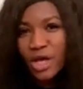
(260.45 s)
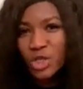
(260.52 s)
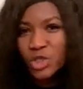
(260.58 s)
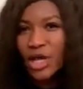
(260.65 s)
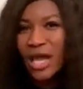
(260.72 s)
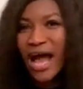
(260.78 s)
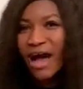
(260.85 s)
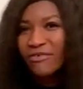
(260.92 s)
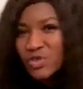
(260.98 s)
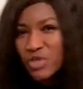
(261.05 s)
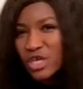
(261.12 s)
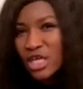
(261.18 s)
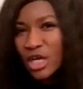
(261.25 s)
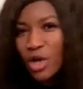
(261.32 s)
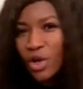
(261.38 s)
So you have
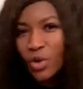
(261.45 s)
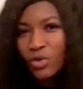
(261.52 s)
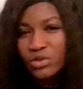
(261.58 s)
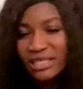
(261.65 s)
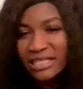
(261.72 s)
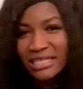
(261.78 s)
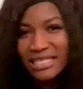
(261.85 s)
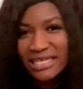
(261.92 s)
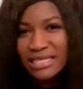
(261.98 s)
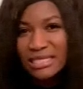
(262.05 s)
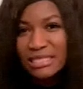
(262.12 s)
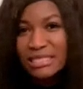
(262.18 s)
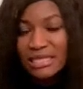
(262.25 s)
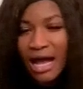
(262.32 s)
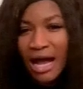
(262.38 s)
to include
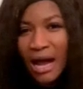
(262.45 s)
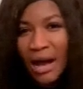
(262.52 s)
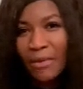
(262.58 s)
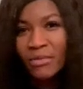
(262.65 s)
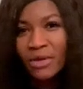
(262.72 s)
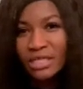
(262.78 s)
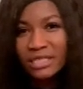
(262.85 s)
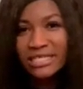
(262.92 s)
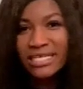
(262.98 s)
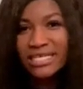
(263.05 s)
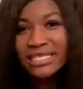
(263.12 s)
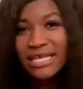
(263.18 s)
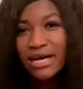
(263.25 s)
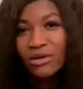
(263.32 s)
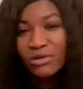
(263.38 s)
these
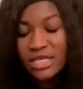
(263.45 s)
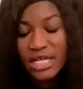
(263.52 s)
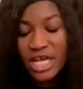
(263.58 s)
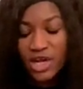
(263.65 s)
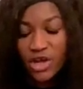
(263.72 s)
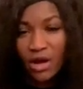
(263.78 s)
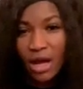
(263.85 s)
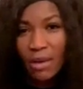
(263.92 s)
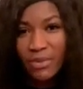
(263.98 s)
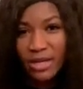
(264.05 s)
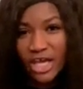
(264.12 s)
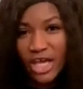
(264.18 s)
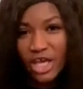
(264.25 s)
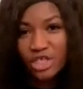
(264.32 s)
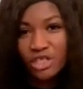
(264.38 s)
details in your
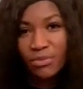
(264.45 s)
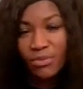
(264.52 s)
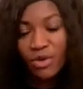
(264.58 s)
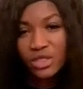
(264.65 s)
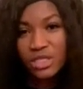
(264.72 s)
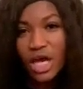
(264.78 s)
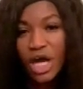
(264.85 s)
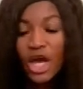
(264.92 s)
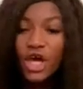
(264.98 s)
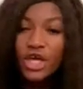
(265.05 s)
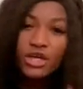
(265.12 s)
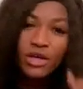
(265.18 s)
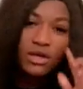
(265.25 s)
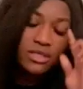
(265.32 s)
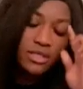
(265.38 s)
application portal.
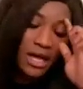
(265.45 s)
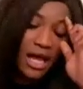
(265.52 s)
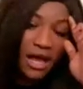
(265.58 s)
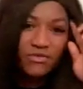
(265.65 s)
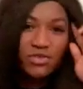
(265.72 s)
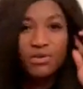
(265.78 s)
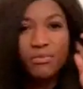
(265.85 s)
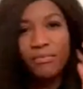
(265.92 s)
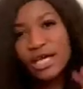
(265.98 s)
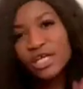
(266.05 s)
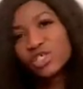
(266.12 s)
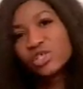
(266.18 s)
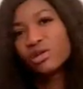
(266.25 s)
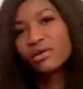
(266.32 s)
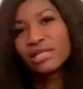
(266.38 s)
You also have to make
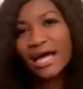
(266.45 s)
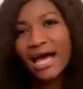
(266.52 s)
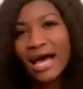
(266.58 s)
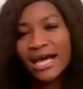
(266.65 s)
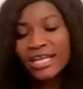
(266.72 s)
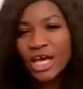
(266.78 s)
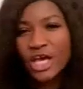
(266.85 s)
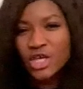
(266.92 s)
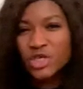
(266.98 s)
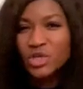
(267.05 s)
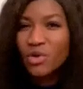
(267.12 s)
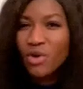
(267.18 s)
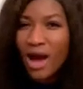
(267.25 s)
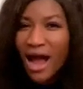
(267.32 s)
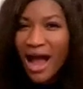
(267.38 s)
sure that
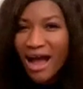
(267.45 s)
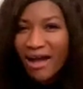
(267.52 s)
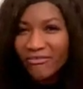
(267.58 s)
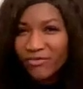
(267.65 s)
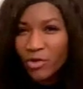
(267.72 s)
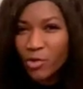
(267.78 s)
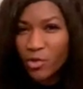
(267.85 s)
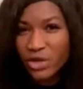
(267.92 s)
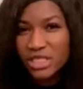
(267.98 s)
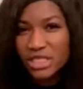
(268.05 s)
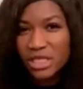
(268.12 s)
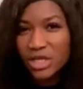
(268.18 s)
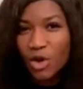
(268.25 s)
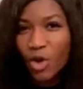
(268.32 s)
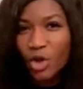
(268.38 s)
you have
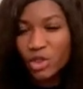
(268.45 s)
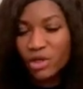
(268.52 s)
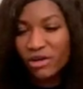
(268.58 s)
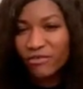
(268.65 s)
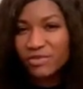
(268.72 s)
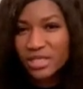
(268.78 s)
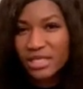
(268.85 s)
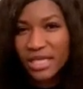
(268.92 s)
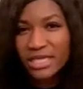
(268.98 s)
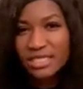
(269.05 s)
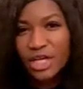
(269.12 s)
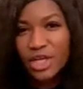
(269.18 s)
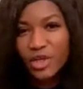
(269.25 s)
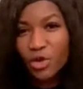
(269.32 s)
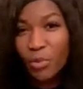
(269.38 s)
written or you have
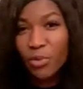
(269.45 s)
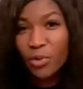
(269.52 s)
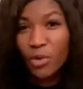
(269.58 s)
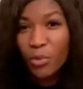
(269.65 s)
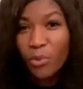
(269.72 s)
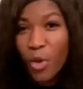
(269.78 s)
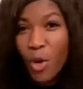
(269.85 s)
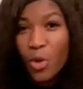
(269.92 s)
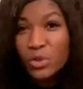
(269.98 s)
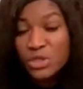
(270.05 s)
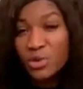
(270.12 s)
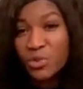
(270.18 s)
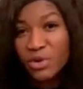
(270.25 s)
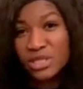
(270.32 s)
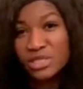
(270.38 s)
stated your
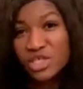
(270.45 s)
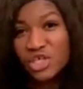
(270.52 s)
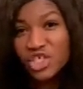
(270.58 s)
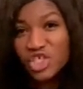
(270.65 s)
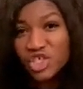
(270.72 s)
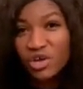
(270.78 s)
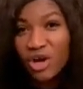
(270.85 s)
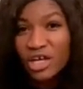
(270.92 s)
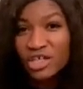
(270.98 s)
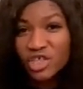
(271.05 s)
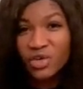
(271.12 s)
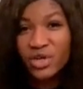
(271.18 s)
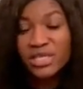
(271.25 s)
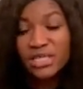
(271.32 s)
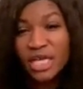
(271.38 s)
proposed residential
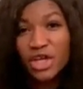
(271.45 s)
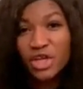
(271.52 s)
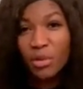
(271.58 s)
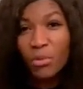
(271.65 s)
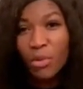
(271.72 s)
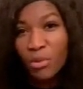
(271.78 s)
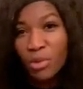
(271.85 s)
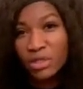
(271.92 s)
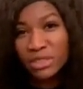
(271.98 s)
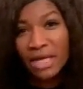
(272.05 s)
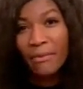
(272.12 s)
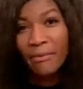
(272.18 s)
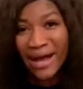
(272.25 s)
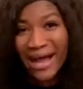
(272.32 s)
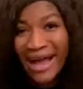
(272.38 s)
address and your mobile
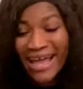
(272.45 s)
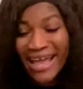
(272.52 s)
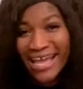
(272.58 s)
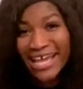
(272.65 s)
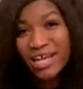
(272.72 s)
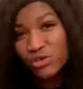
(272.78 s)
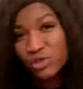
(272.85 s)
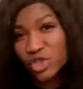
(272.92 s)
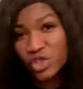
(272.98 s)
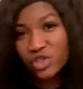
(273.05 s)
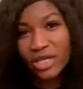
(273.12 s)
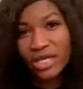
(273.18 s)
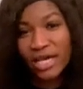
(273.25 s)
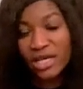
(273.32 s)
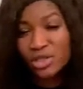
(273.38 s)
number in
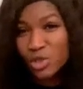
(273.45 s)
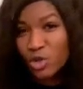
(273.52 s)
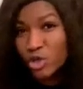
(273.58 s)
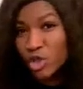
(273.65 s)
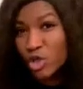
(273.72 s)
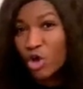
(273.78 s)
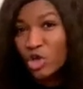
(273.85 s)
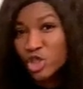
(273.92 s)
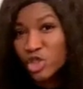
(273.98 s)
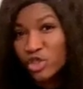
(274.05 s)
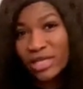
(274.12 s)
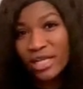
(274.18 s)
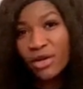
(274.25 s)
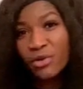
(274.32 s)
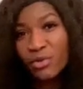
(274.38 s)
Australia. So your
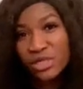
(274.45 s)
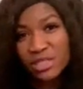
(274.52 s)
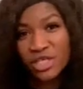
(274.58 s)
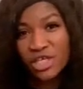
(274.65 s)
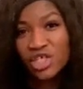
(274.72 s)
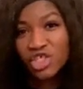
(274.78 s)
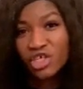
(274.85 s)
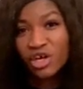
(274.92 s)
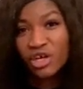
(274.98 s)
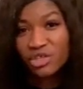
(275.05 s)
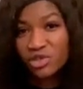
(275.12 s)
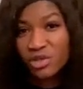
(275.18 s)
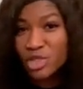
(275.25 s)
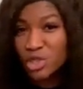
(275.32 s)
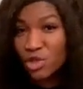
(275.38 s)
Australian residential
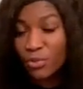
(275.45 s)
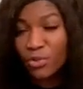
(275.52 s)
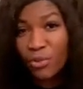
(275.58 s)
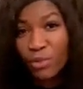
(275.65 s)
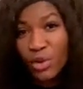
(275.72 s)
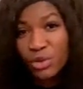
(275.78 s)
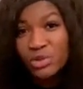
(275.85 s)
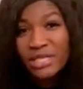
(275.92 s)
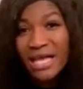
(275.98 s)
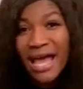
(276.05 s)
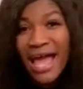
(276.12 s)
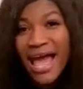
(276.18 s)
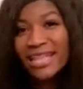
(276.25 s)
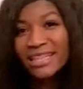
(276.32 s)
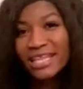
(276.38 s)
address, your proposed,
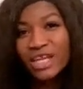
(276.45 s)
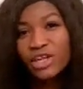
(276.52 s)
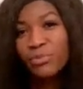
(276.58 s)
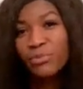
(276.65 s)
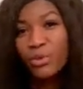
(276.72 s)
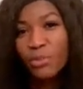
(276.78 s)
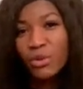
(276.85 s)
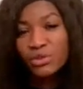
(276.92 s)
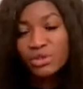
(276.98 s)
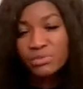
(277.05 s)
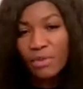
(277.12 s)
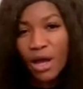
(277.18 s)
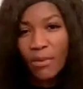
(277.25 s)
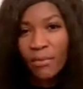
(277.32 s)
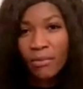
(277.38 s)
and then the
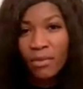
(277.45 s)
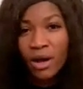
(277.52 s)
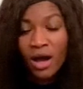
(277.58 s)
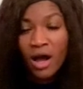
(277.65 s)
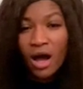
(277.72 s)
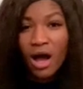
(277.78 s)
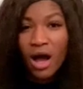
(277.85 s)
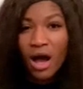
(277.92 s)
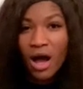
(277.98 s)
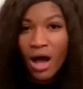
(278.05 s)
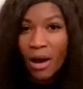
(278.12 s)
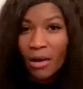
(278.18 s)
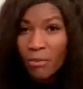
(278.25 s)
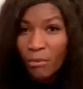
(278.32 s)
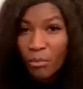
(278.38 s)
proposed
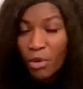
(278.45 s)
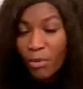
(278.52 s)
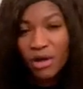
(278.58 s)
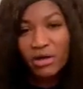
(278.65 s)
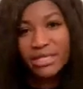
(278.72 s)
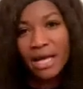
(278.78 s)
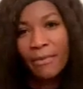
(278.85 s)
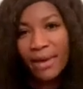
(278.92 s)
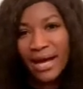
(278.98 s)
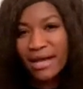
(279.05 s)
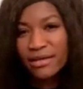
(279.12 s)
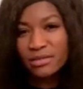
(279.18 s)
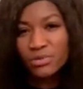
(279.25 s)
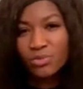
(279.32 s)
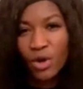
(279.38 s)
mobile number
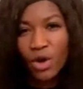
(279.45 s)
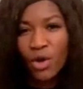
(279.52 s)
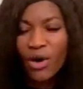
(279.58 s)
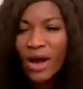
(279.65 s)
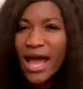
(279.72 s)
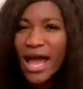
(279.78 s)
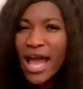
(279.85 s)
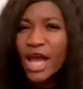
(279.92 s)
as well.